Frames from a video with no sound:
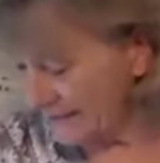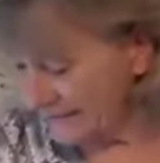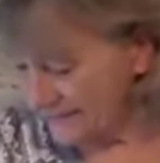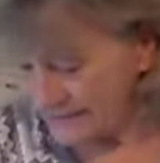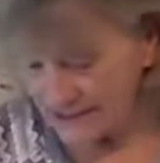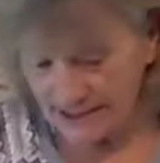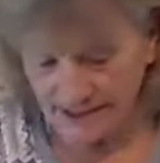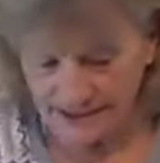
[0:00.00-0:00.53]

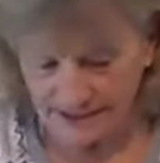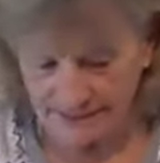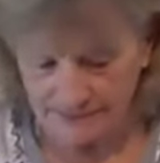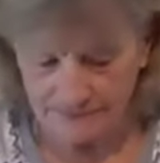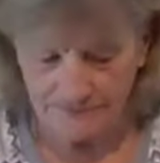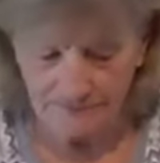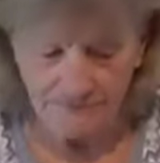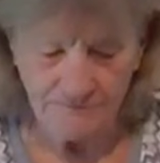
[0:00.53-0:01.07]
it.
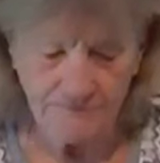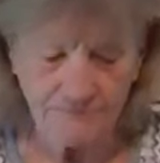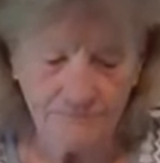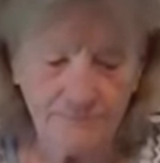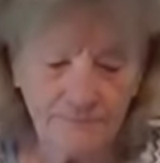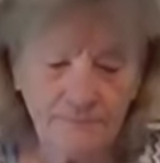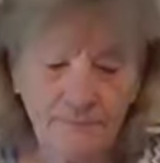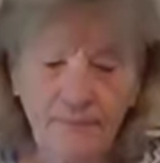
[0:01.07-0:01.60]
Uh,
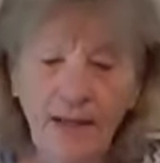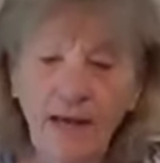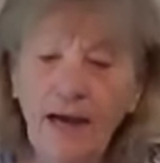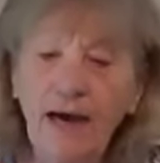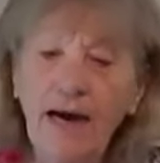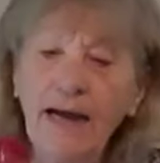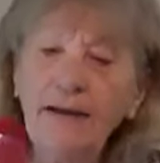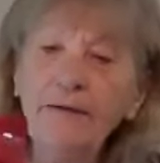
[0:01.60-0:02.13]

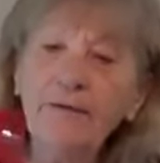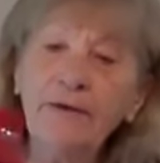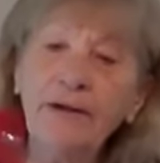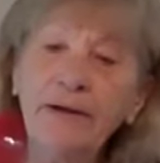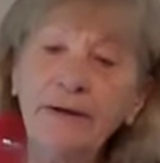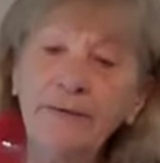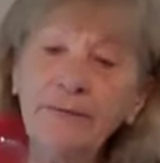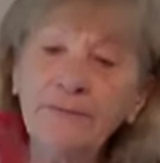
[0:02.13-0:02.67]
I don't
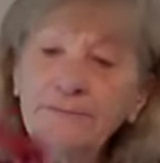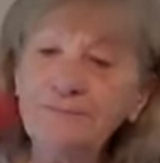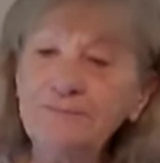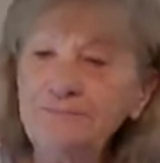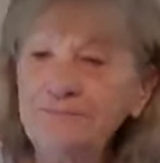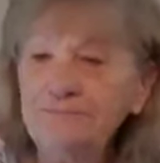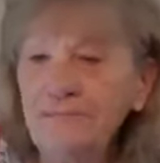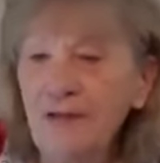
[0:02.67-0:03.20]
know.
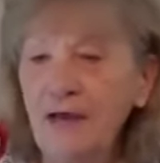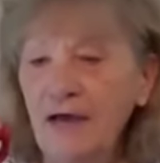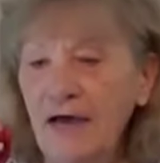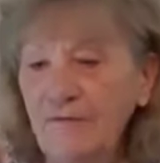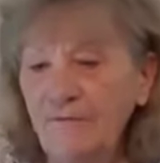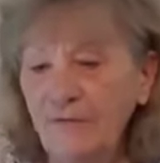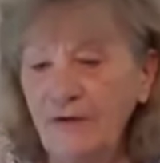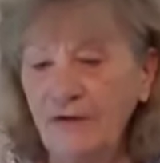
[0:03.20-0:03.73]

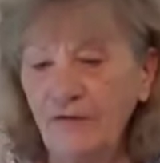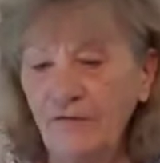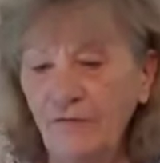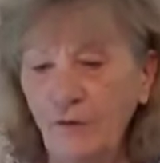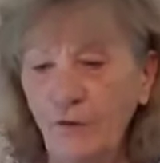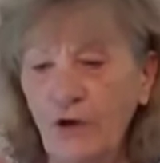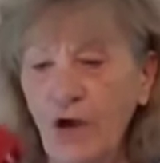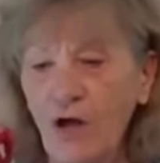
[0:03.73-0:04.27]
I figured
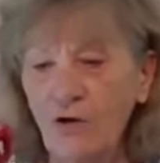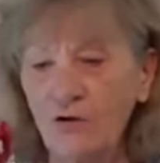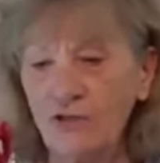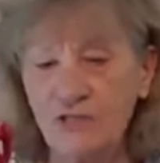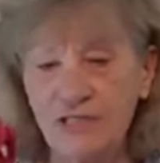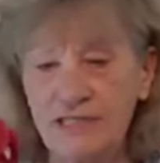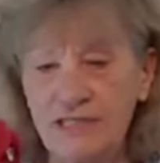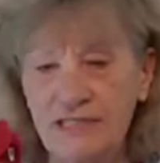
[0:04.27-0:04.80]
for a dollar
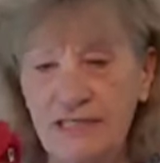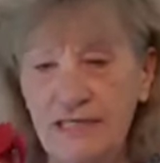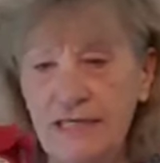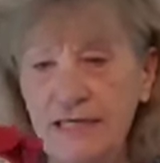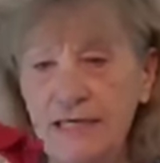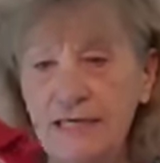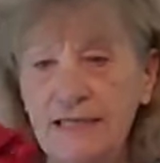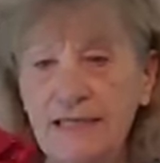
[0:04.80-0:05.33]

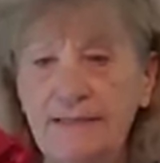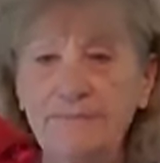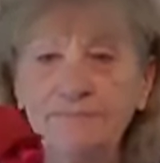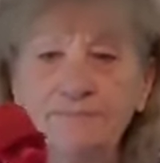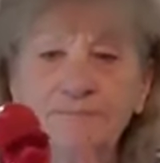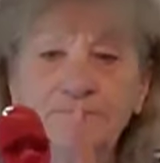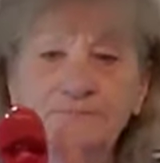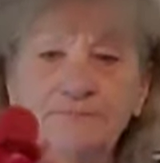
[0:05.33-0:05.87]

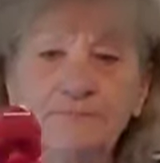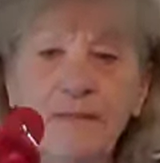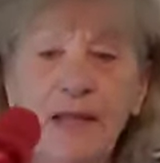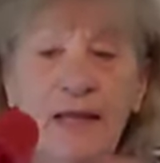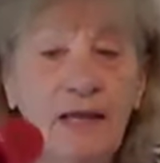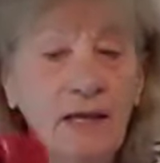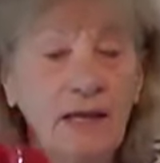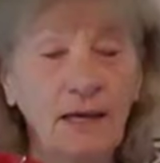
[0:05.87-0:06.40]
sixty-nine,
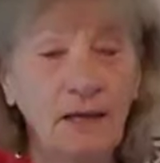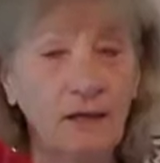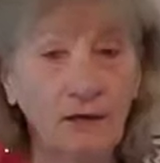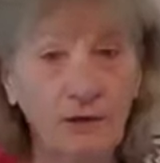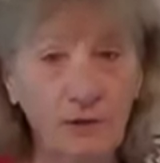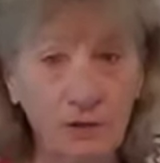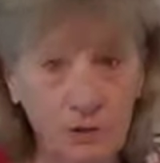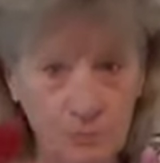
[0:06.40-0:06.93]

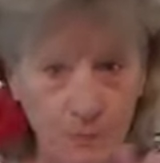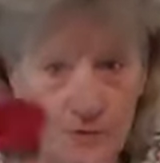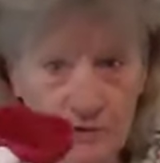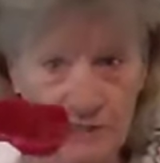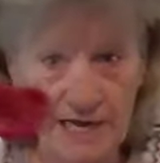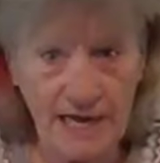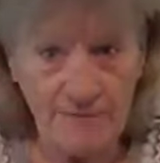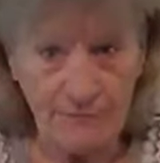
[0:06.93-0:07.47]
you're
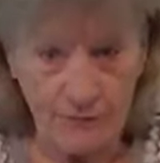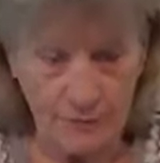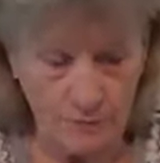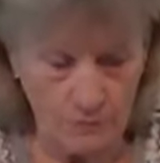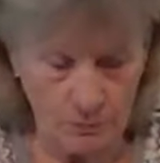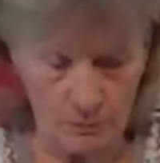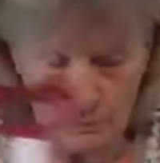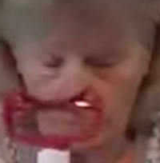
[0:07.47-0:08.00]
supposed to have
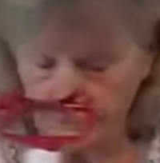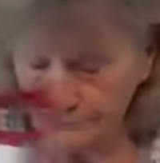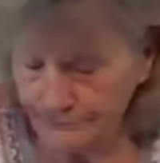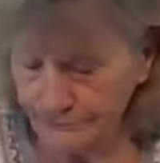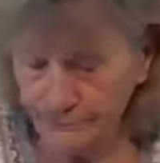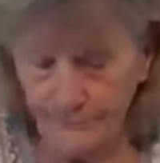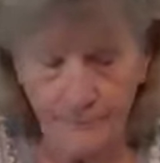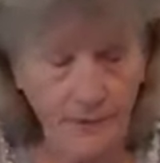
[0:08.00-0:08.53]
your
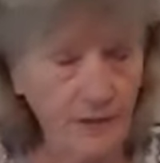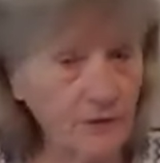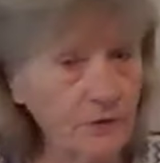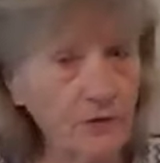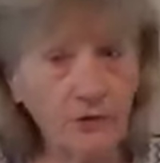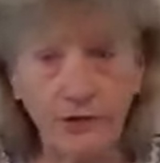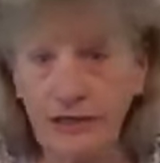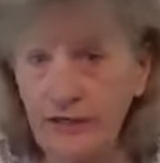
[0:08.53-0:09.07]

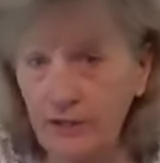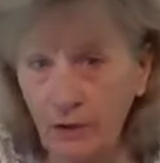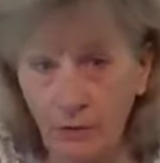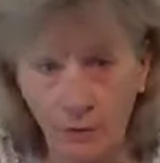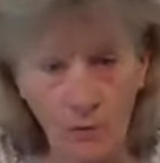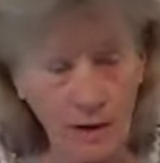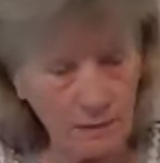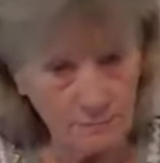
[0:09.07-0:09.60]
cookie
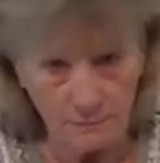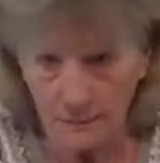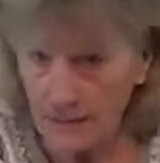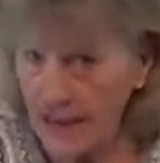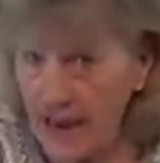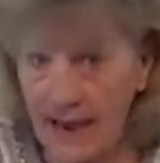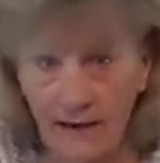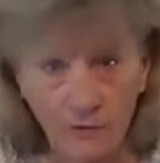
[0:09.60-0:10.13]
dough
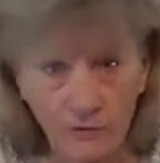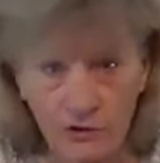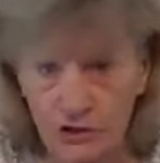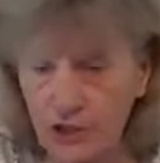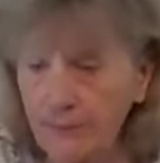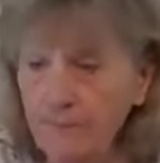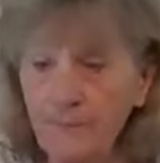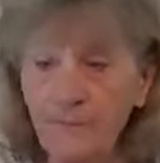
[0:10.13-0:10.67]

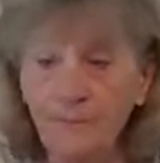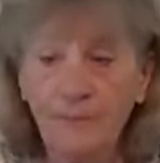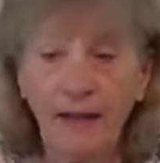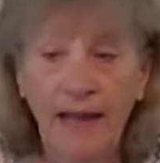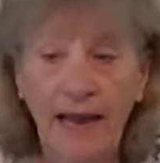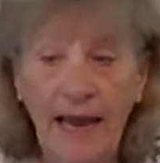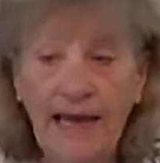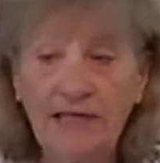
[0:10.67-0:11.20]
out
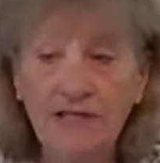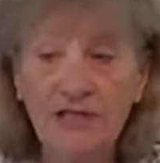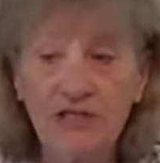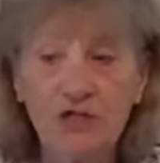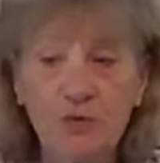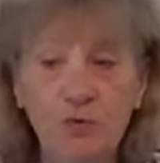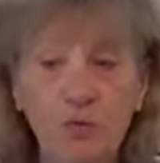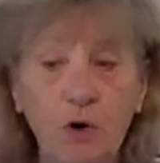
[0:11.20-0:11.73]
and
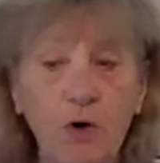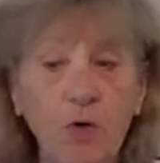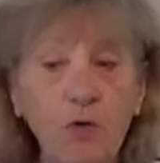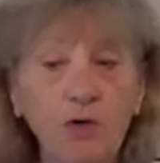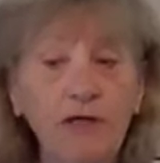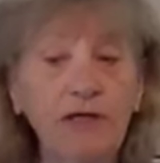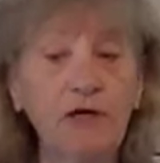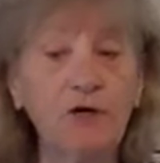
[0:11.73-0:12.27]
just
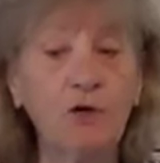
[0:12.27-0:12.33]
roll it